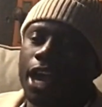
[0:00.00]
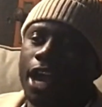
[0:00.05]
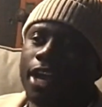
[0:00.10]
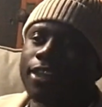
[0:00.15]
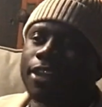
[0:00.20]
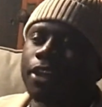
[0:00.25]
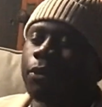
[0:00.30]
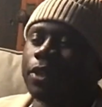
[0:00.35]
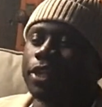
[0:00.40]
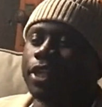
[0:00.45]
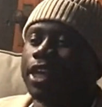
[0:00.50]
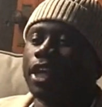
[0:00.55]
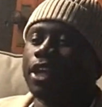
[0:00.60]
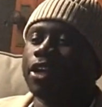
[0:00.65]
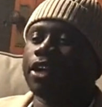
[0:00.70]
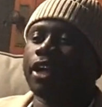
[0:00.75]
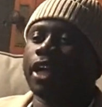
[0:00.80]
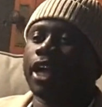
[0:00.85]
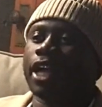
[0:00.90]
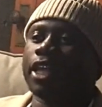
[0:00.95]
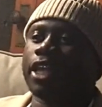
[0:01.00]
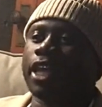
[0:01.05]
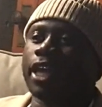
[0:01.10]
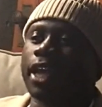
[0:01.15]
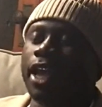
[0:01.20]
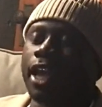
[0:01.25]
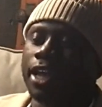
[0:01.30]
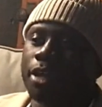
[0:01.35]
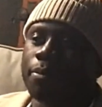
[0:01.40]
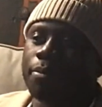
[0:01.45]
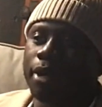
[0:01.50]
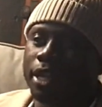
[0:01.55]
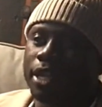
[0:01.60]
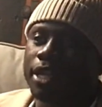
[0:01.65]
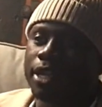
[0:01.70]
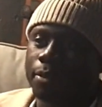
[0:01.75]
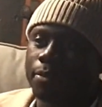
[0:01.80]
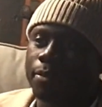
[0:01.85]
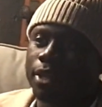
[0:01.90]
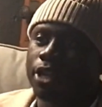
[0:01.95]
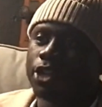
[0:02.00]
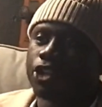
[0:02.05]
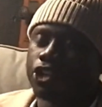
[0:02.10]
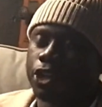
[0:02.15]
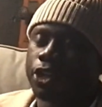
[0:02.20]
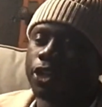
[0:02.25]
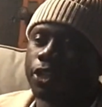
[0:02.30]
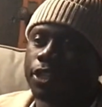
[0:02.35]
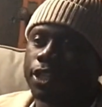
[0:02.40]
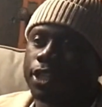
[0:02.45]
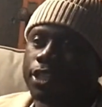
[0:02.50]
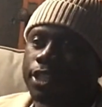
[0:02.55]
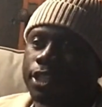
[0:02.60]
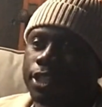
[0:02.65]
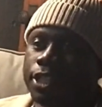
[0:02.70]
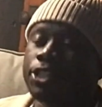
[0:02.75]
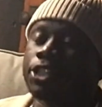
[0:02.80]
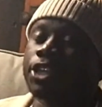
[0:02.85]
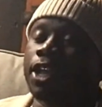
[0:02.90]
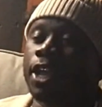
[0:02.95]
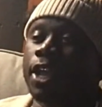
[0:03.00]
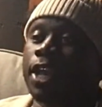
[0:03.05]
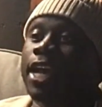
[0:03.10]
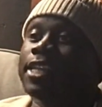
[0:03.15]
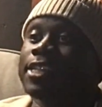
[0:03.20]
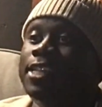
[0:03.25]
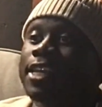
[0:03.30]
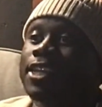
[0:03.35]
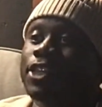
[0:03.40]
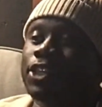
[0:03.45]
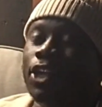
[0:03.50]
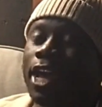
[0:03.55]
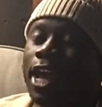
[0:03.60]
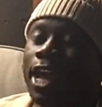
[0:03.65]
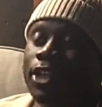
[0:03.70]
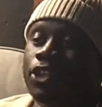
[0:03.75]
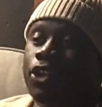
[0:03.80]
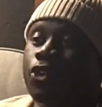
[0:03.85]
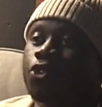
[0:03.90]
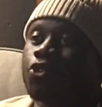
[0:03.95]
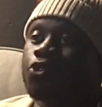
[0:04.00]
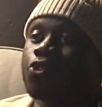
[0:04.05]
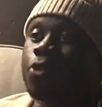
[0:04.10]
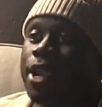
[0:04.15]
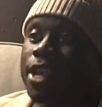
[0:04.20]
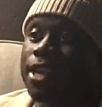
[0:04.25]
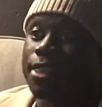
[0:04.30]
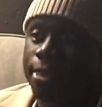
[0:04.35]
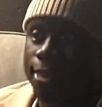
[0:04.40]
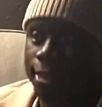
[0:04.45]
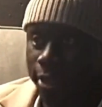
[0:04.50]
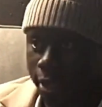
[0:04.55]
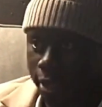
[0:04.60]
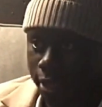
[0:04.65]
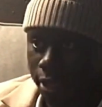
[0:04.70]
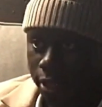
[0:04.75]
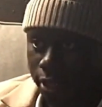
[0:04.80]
I think with the internet, like anybody can be a journalist. And I say that as a great thing.